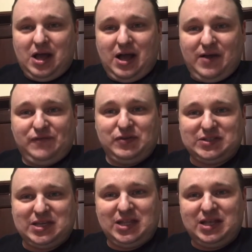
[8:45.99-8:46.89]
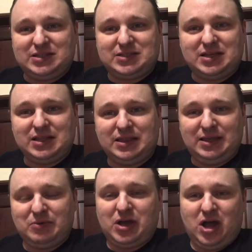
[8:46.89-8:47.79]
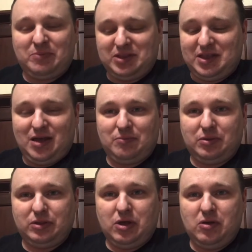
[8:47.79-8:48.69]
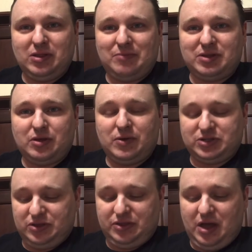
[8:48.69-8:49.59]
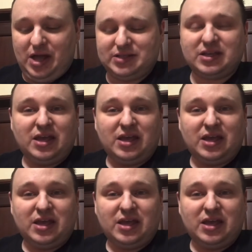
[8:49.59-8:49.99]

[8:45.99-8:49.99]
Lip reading: If you've seen it, leave a comment down below. Let me know what you thought.